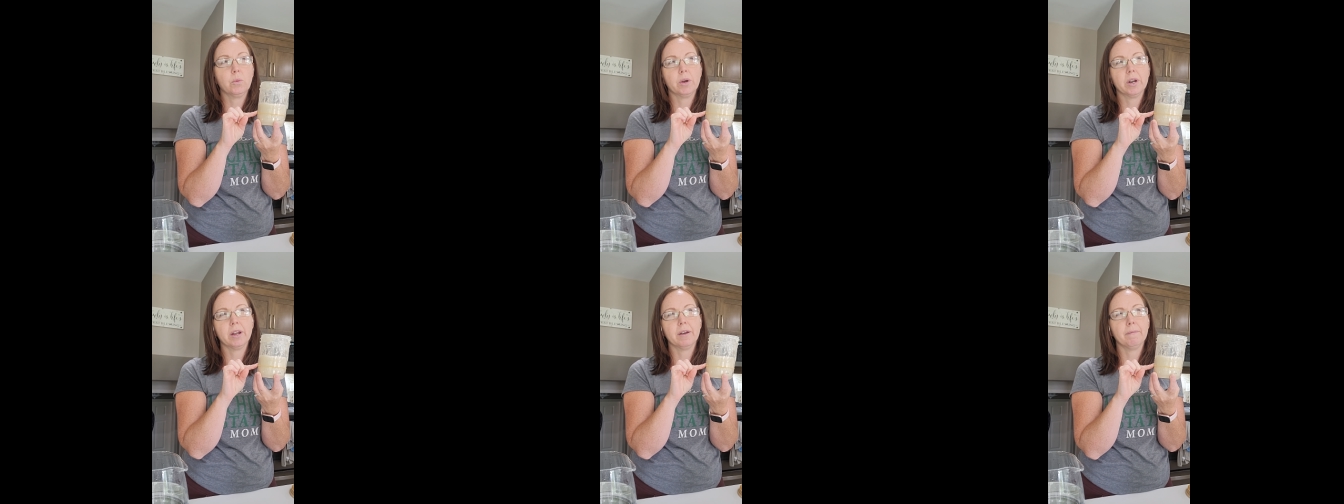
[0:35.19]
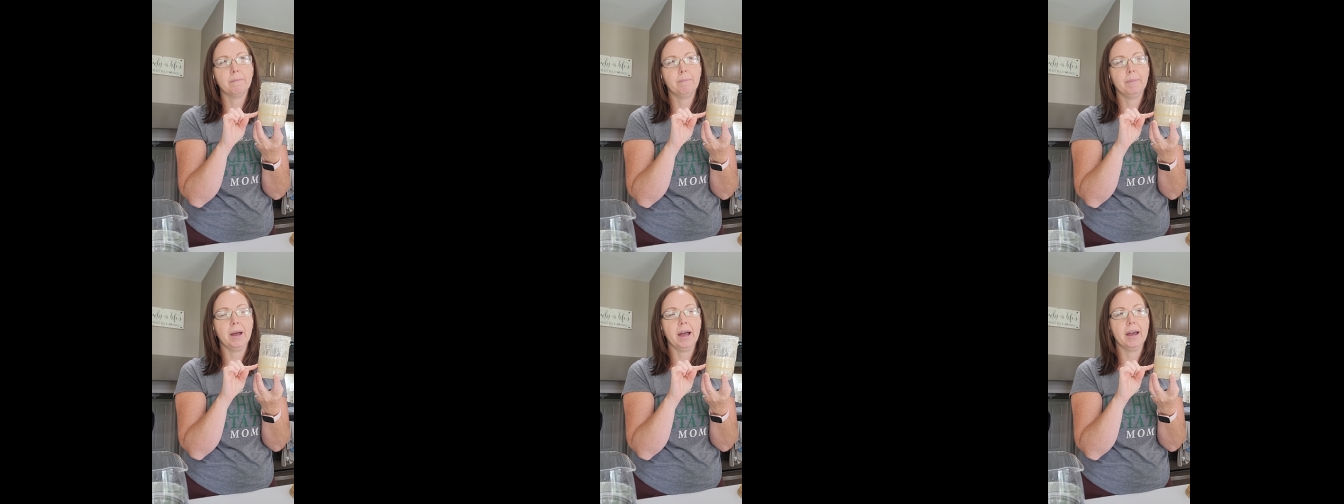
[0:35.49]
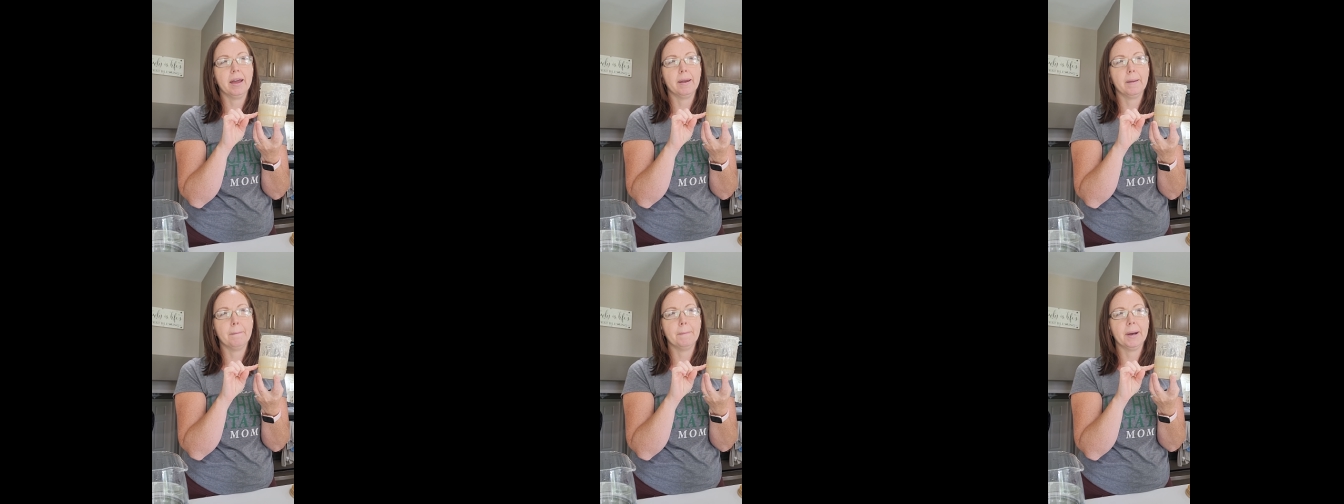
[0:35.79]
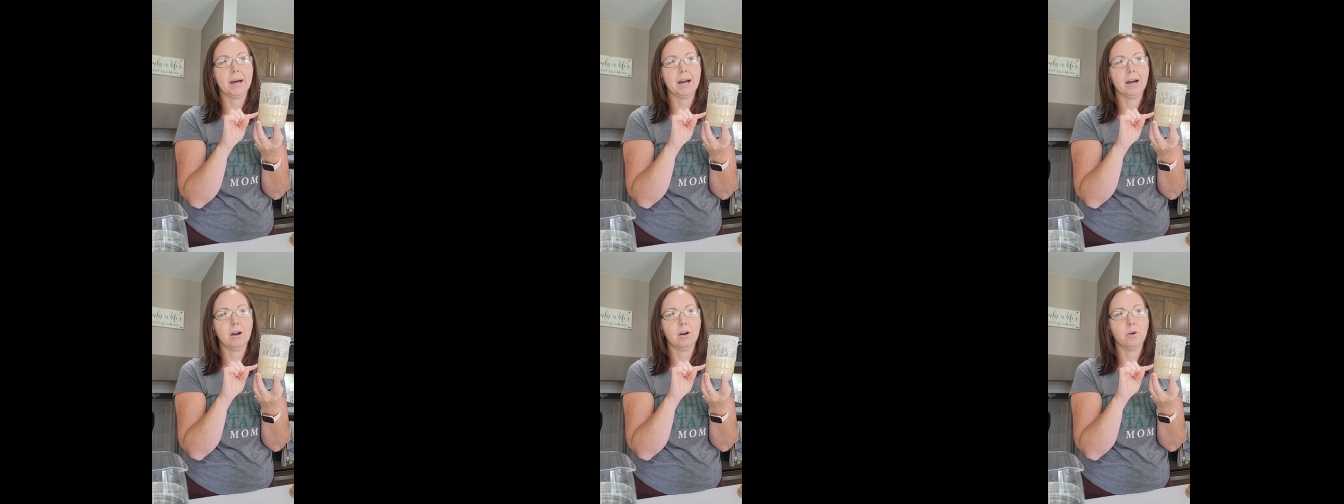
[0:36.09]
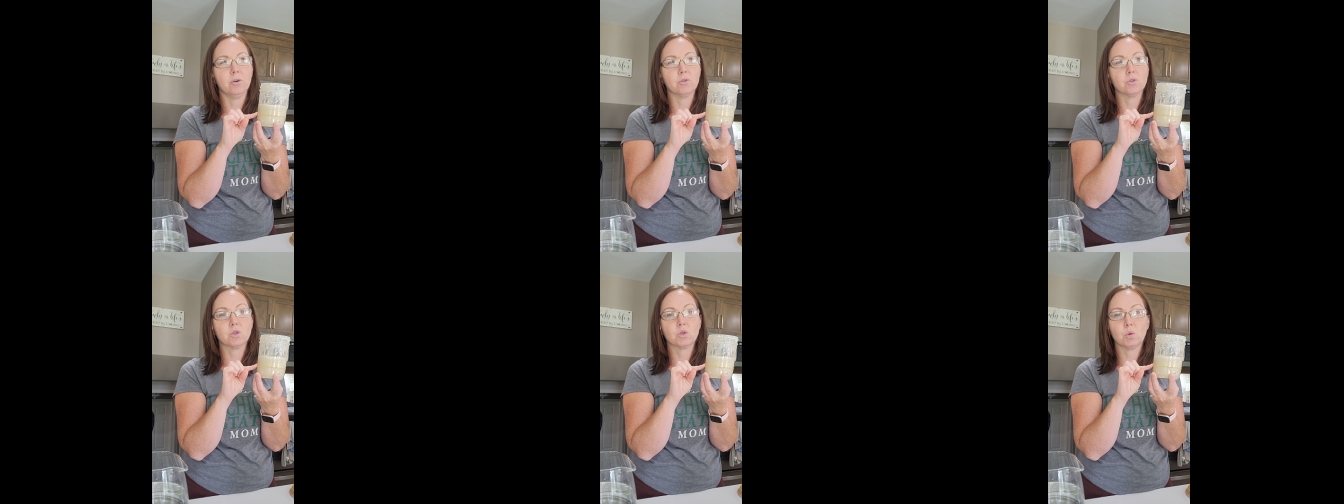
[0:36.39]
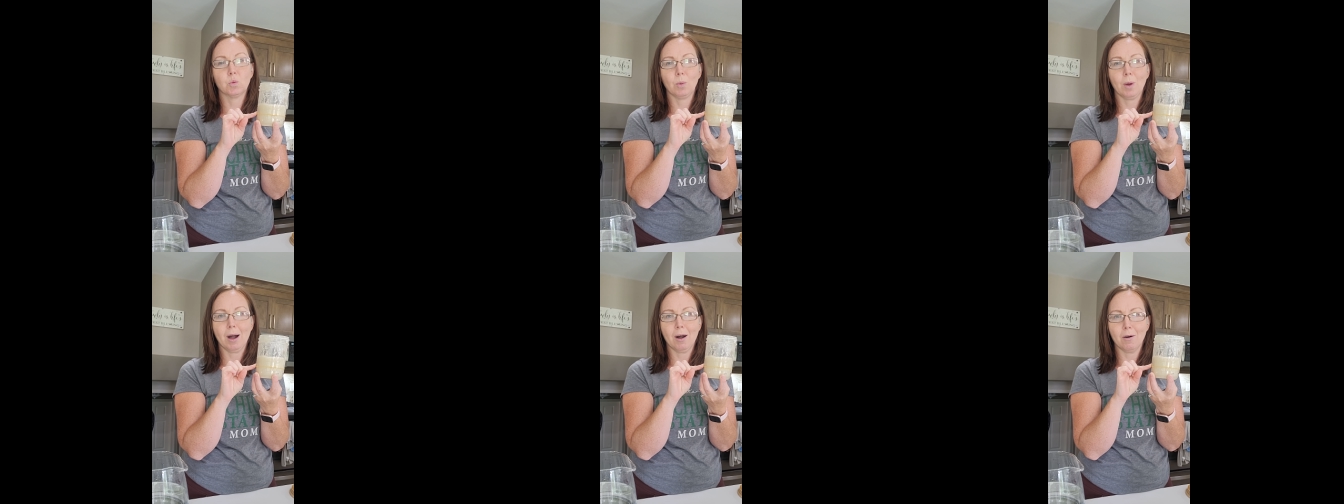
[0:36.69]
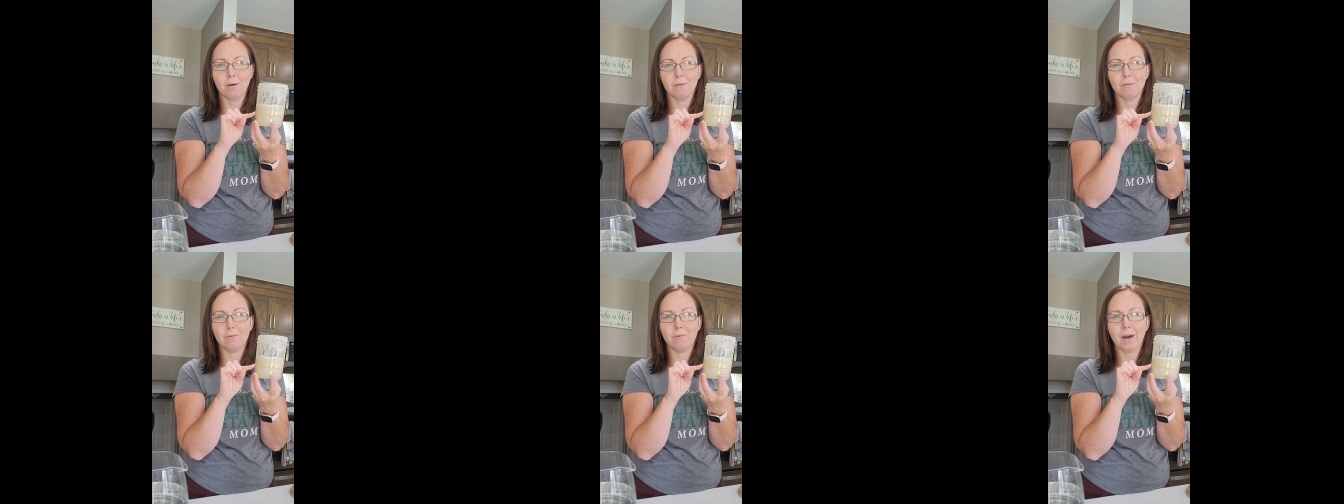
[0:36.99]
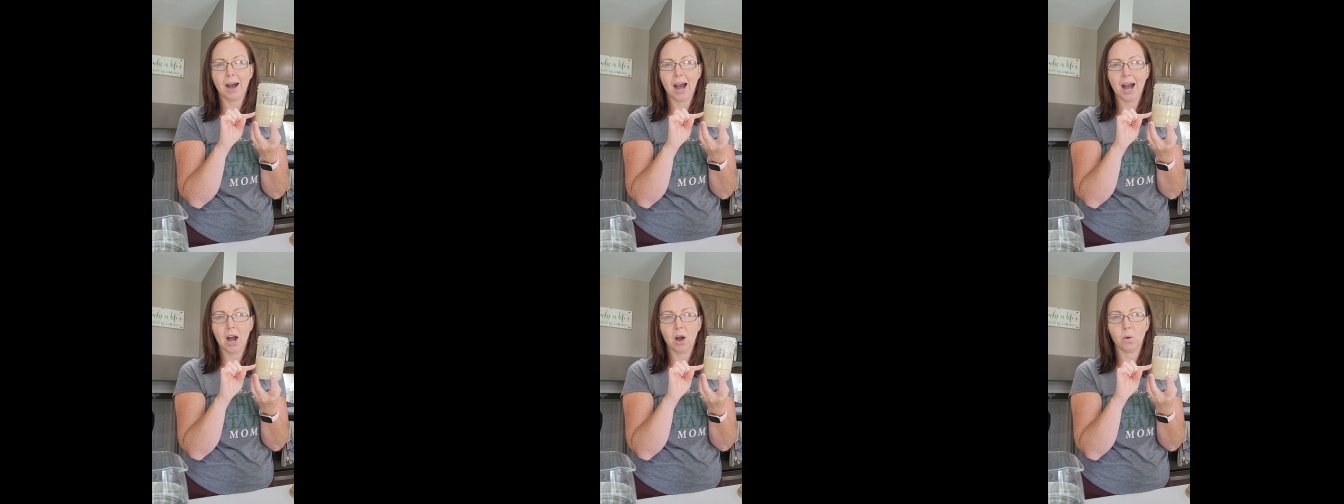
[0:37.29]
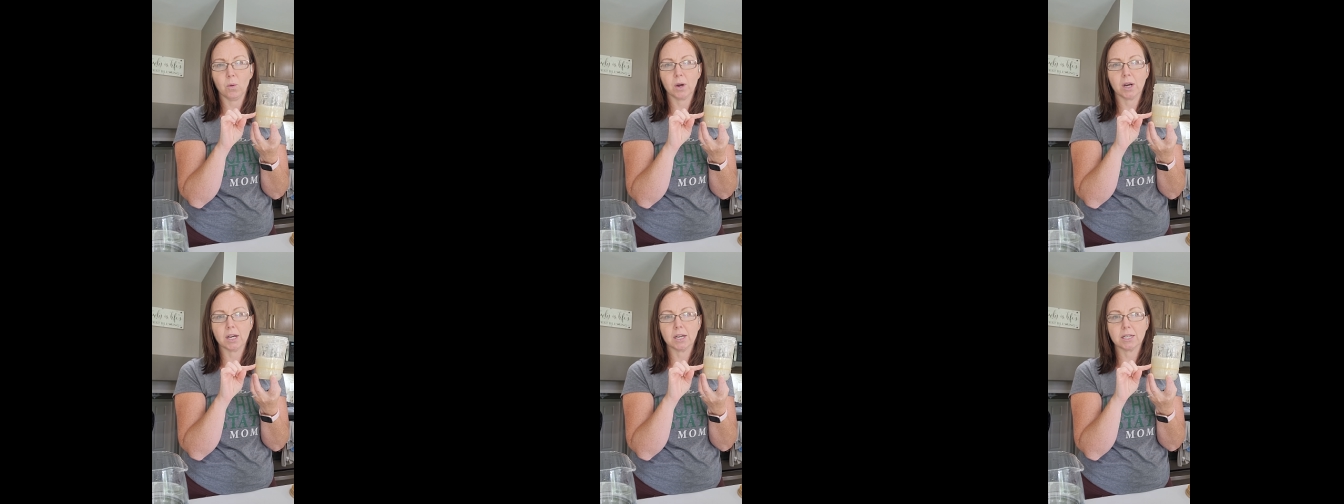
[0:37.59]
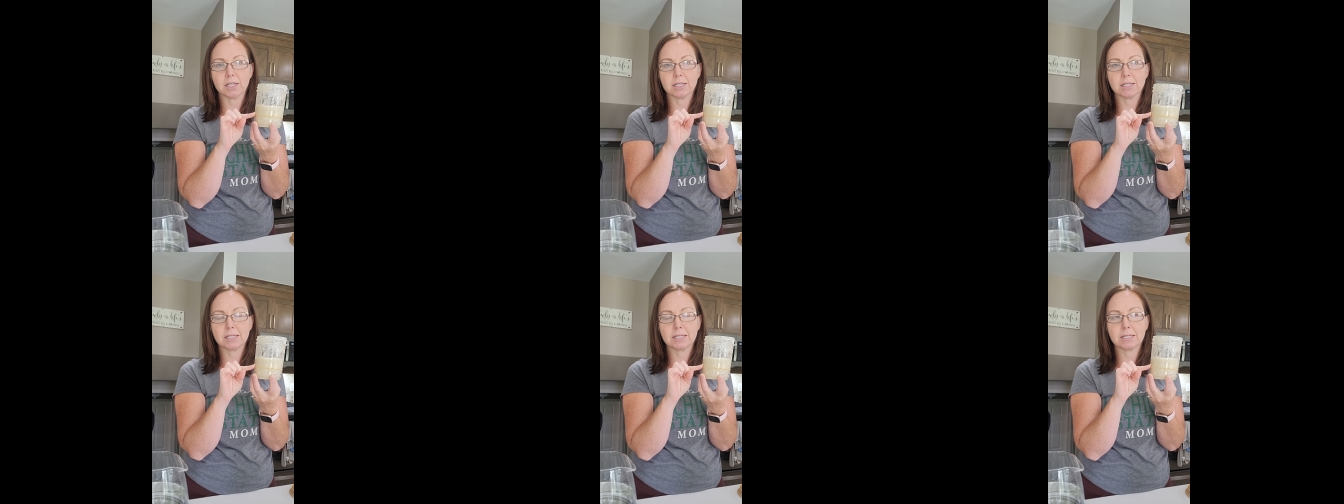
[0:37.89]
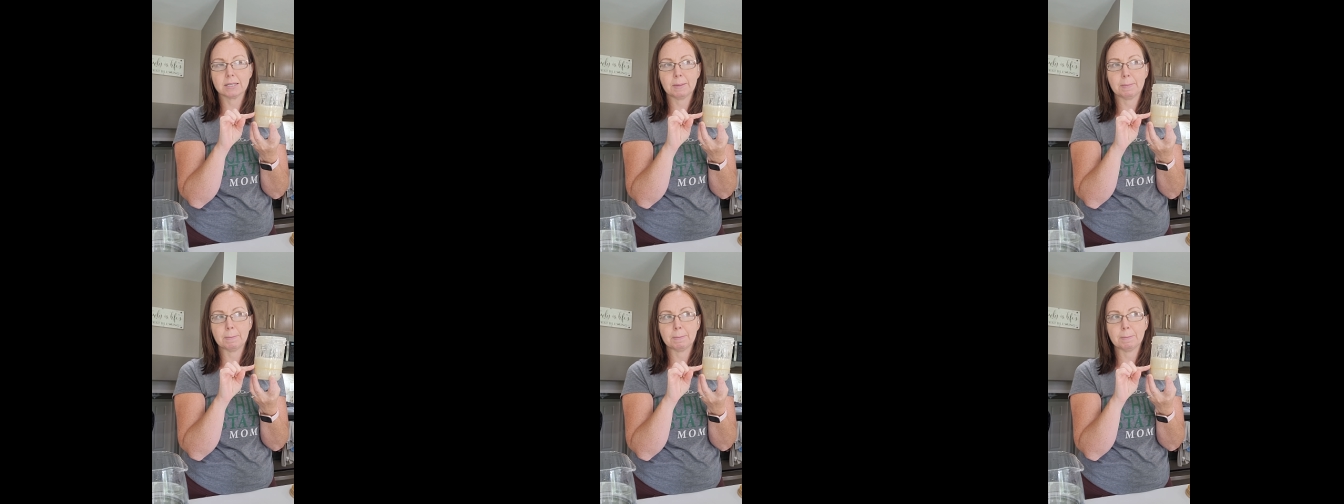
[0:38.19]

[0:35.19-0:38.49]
would have been about 12 hours.